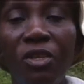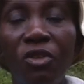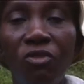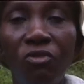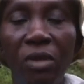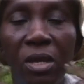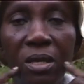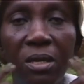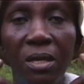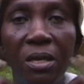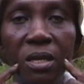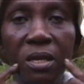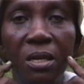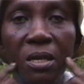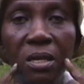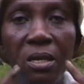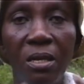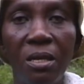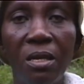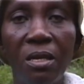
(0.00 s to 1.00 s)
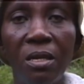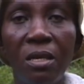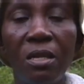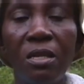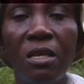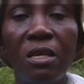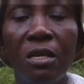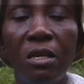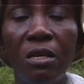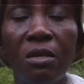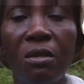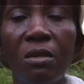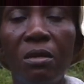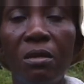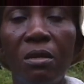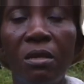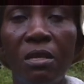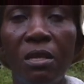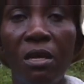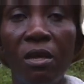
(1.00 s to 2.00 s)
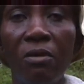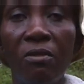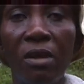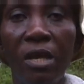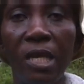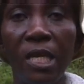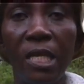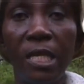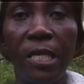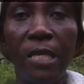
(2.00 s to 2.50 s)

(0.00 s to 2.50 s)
It strengthens the, the, the, the, the, the, the area of the